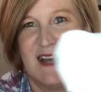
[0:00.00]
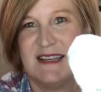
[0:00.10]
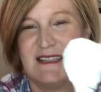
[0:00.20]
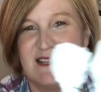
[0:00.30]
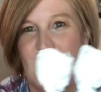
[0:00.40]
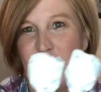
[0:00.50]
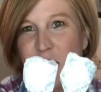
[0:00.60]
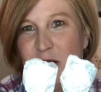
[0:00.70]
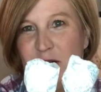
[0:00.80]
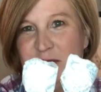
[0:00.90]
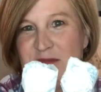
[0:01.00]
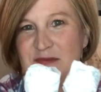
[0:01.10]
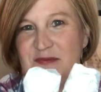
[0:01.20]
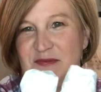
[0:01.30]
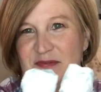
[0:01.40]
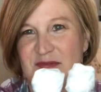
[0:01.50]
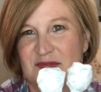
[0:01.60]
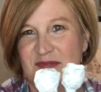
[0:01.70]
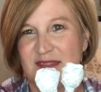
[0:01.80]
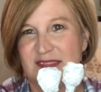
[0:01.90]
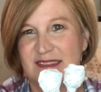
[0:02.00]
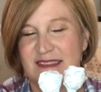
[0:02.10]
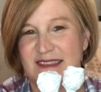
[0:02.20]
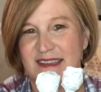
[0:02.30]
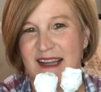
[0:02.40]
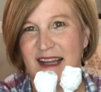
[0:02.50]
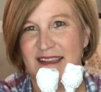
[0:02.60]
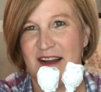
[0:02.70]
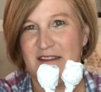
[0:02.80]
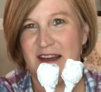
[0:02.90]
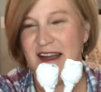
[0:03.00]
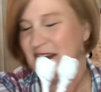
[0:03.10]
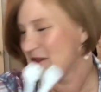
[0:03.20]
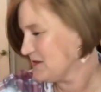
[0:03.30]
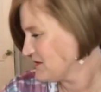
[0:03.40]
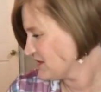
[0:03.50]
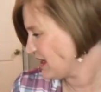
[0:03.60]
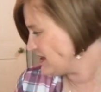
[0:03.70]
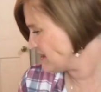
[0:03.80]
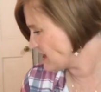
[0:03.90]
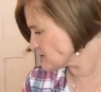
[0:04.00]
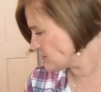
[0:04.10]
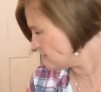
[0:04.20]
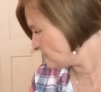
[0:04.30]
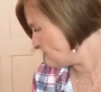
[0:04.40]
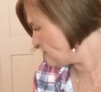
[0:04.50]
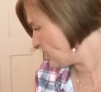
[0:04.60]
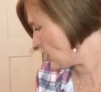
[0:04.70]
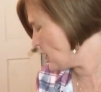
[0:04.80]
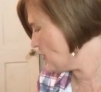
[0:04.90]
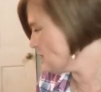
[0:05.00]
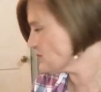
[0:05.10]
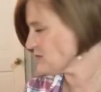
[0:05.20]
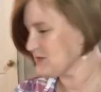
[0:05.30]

Hysterical. I love it. I think that's what flavor they are.